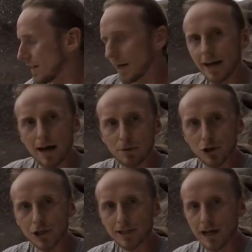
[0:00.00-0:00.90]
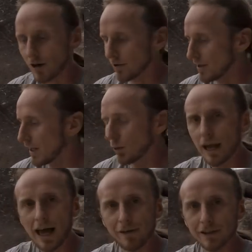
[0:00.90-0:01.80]
and I'm pushing down will
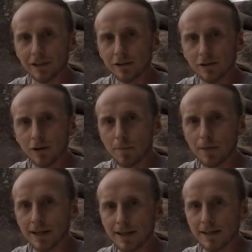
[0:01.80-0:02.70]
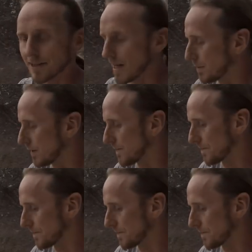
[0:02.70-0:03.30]
have it completely stable.